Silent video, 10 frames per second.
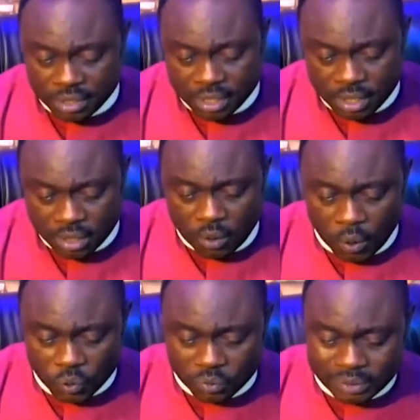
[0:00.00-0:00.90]
God
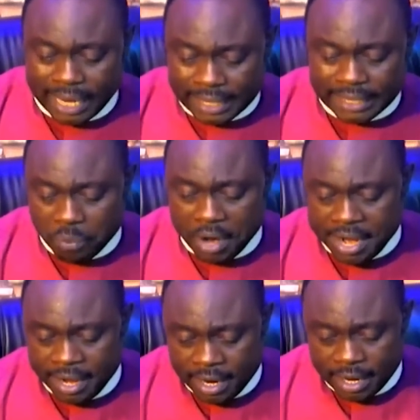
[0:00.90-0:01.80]
should take it away
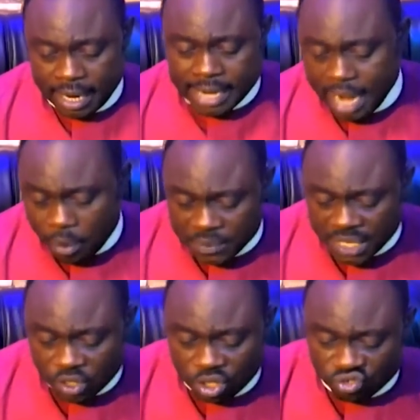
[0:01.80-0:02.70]
and help the
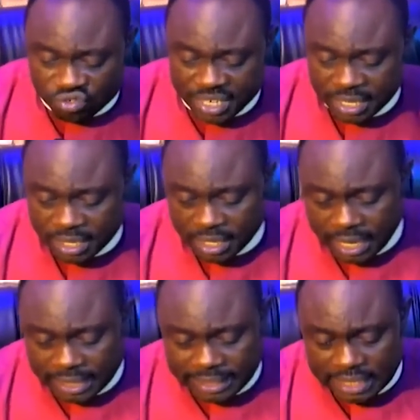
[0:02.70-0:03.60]
country
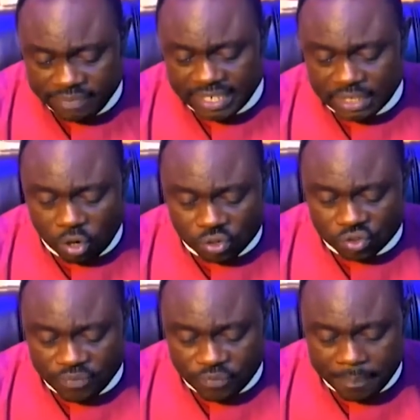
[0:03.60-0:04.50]
and deliver the country
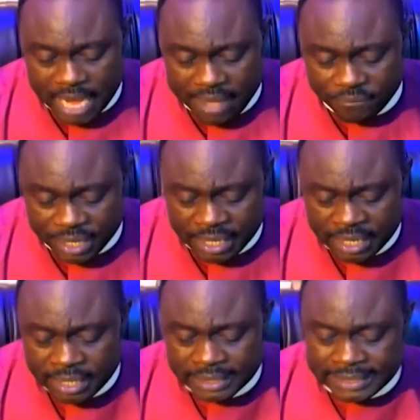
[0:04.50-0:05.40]
from every
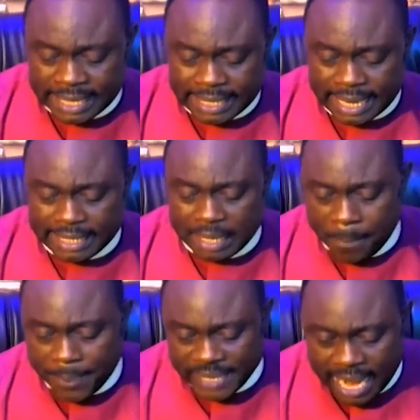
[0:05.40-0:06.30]
satanic
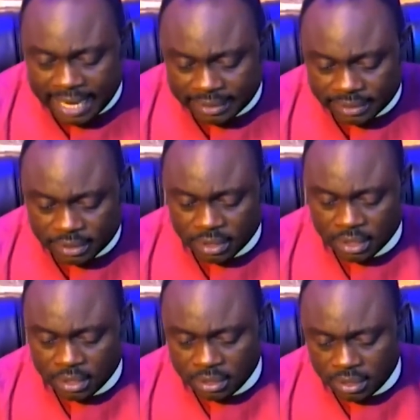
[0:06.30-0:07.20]
plan.
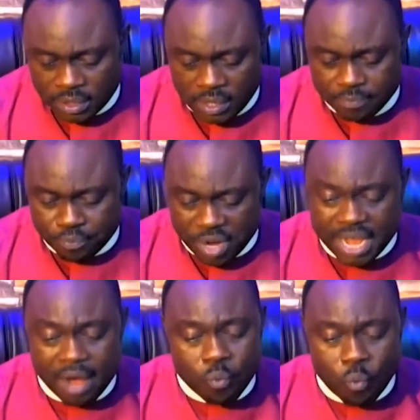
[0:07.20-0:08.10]
You see, prayer
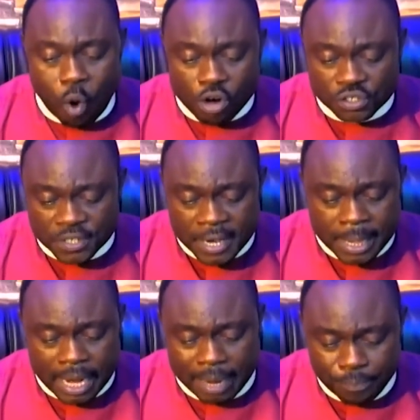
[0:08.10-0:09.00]
works,
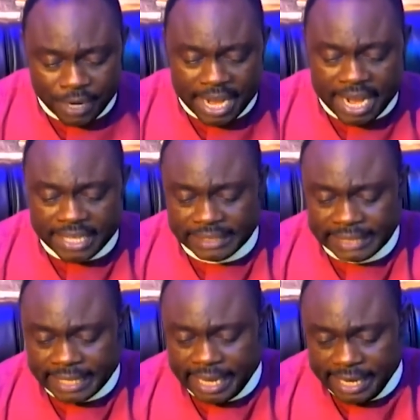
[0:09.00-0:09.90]
and prayer is the
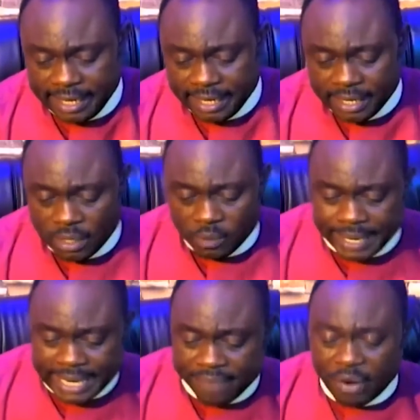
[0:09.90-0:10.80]
key.
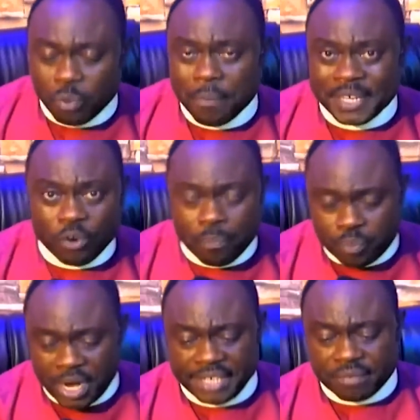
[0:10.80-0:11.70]
Whenever we begin to
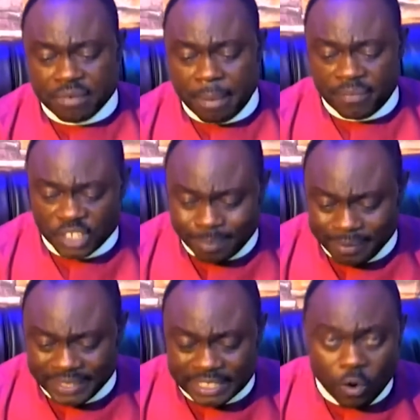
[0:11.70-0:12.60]
pray in the realm of the
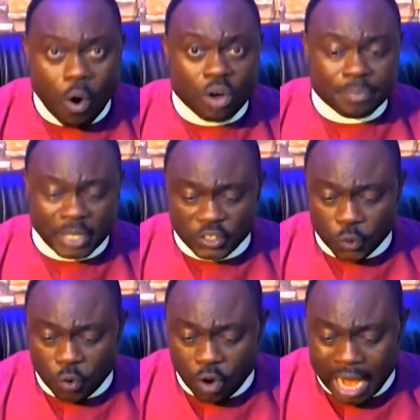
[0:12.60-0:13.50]
spirit, God begins
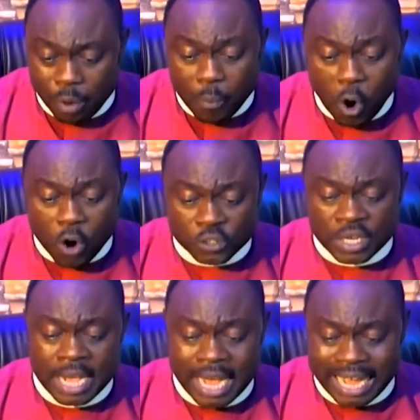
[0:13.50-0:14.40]
to help us
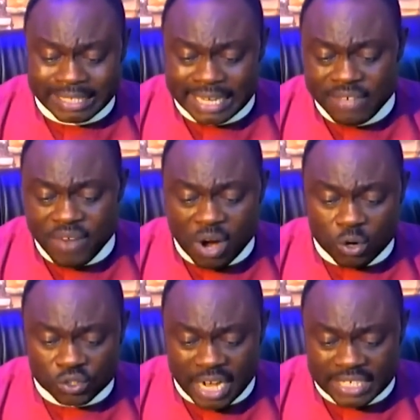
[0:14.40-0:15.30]
and deliver
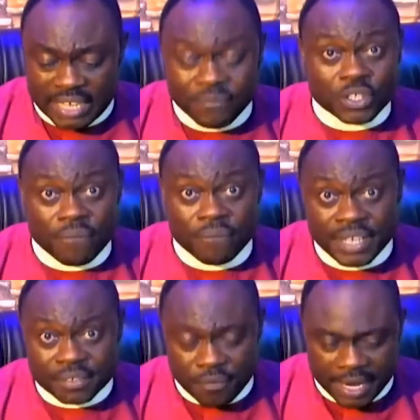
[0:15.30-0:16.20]
us and give us a
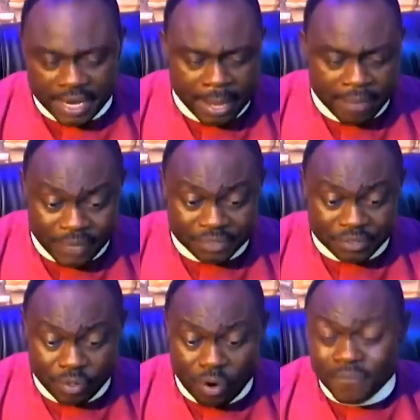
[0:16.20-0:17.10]
victory.
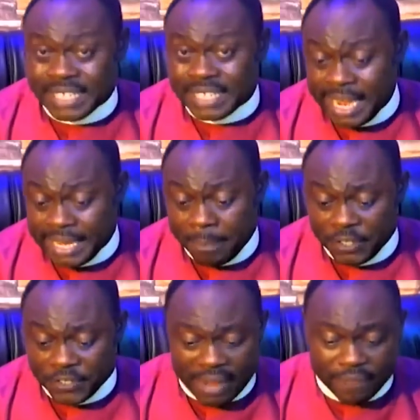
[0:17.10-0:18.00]
Victory over the
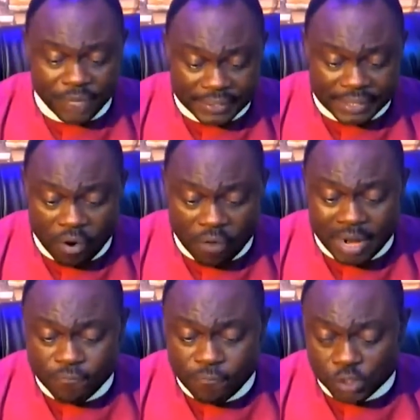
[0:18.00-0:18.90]
enemies and victory over
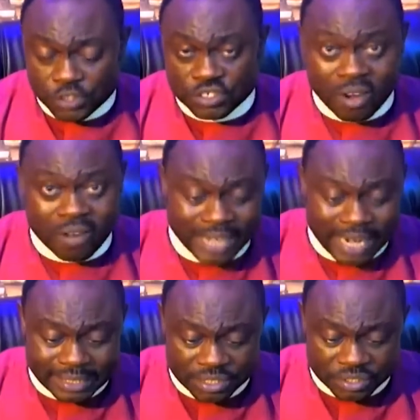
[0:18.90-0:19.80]
forces of
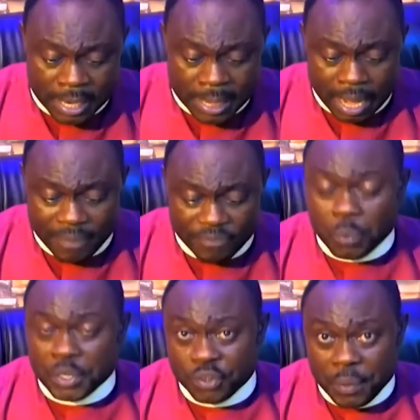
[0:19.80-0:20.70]
darkness. And before
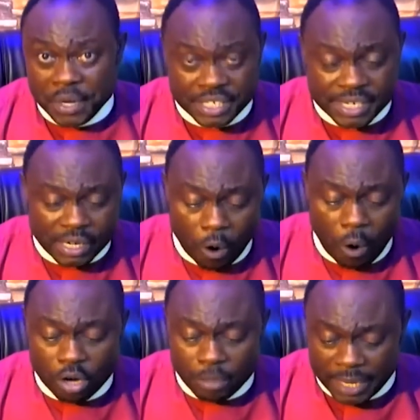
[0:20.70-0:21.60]
we know it,
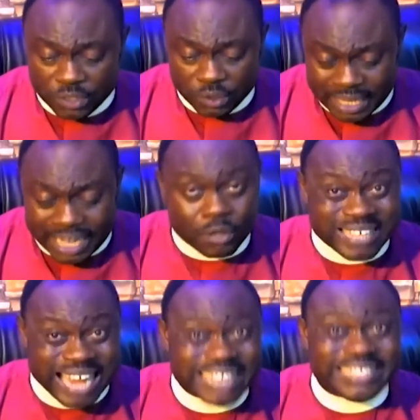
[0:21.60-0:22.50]
God begins to take us
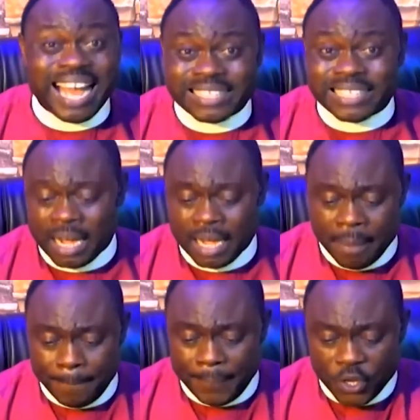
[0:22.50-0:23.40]
higher, higher,
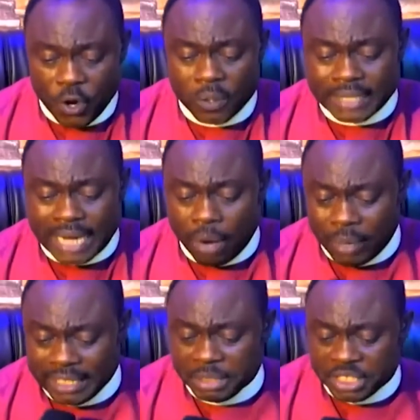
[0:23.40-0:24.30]
beyond our
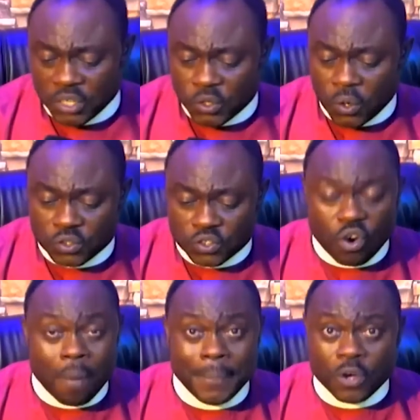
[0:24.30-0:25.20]
limitations or
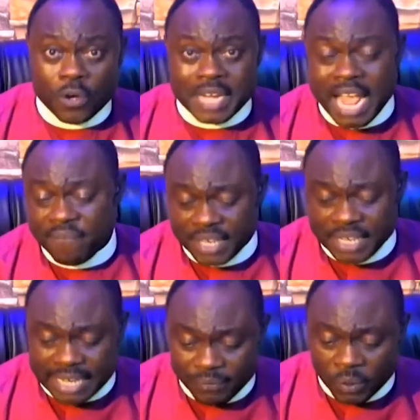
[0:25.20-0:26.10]
beyond every
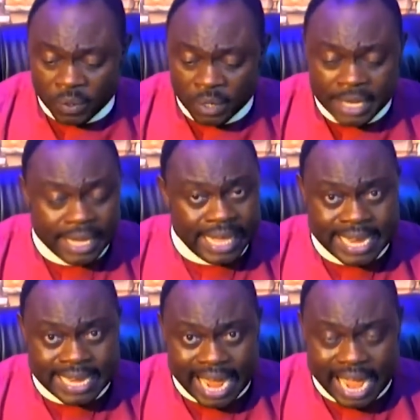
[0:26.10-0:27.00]
level in
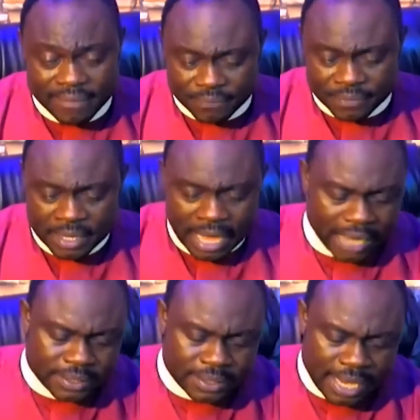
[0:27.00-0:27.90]
life. I
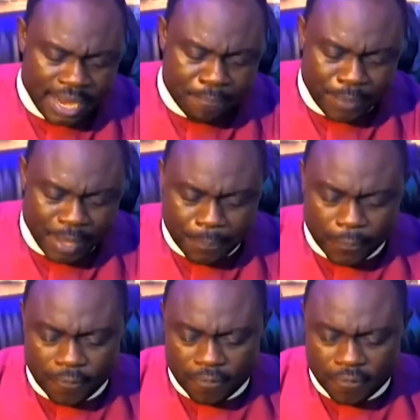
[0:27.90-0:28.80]
see
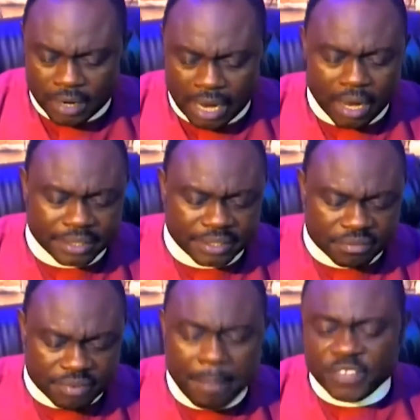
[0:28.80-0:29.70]
people in the
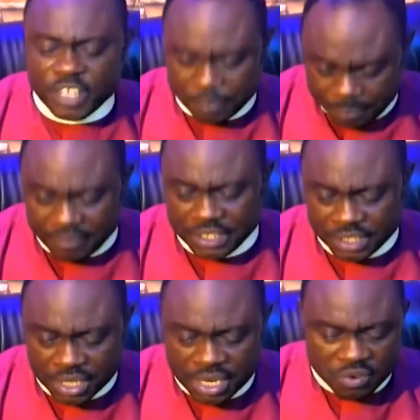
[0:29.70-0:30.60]
realm of the spirit,
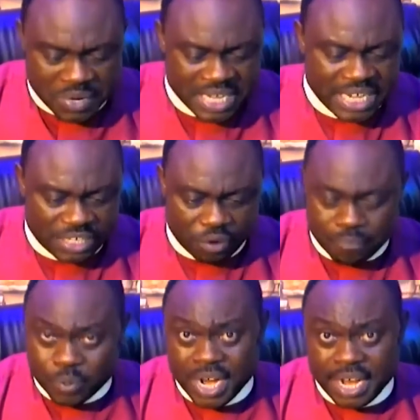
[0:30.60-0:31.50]
we need to
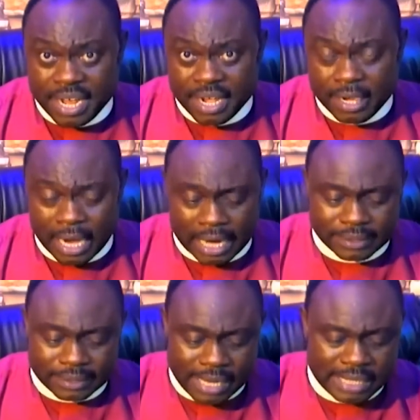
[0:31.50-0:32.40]
pray. I
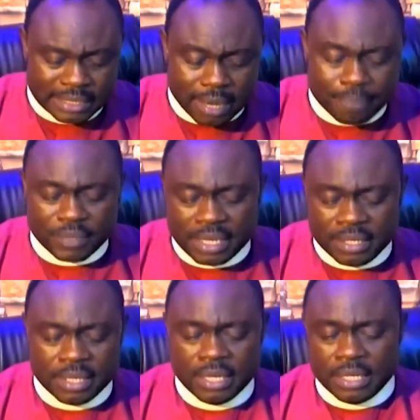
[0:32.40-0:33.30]
see something
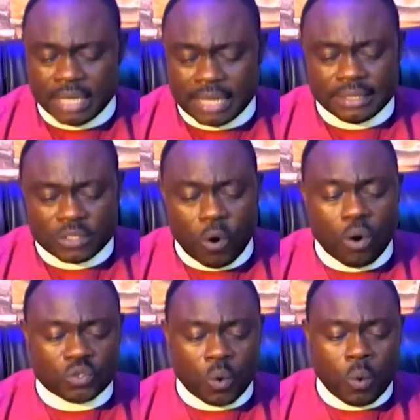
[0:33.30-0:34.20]
that is
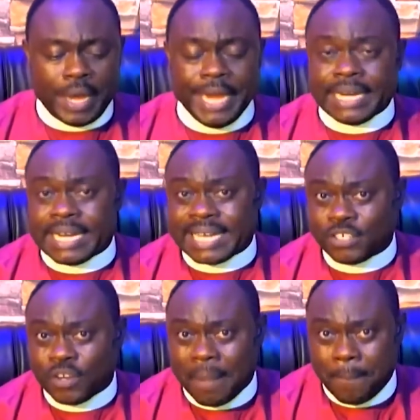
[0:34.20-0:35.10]
also in the
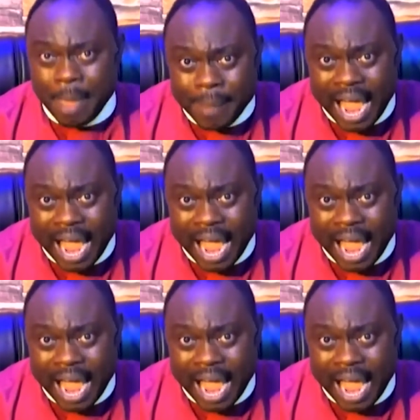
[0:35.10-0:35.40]
national paper.